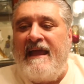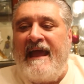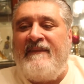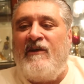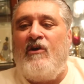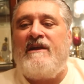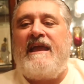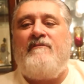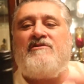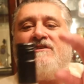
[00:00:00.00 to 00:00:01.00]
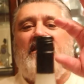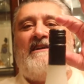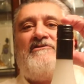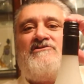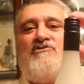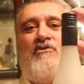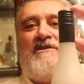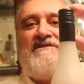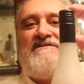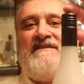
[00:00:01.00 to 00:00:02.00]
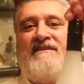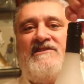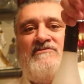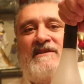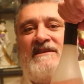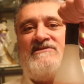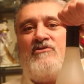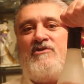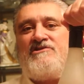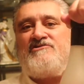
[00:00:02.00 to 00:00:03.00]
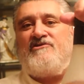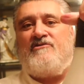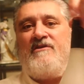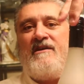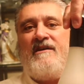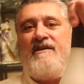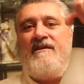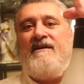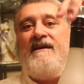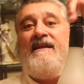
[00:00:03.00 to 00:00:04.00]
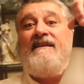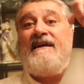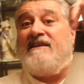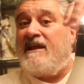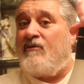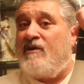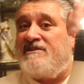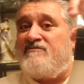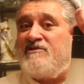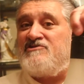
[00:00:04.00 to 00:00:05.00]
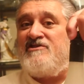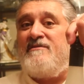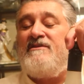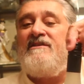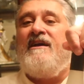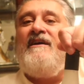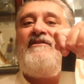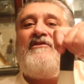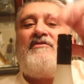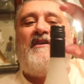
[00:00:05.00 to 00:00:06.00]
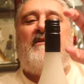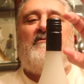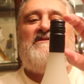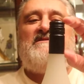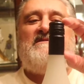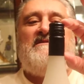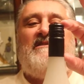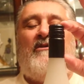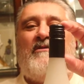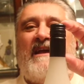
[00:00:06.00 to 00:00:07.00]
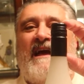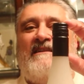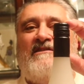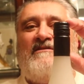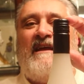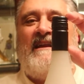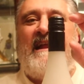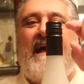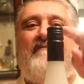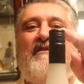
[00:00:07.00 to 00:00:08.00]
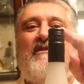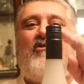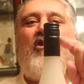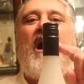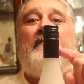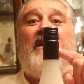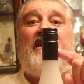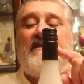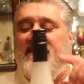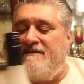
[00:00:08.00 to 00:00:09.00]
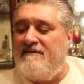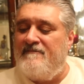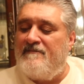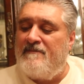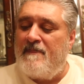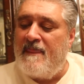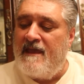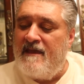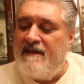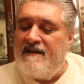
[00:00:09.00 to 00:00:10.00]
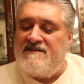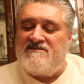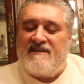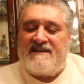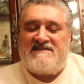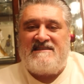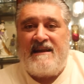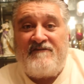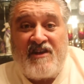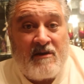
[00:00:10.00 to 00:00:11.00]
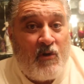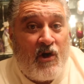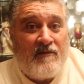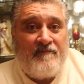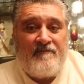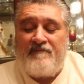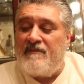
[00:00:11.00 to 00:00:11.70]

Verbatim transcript: And they all came with collector's corks. Now this one has a corkscrew, like a lot of wines from Australia, but their thing was, you know, where they had to, and it had the crime on it. So like I said, I've done them all.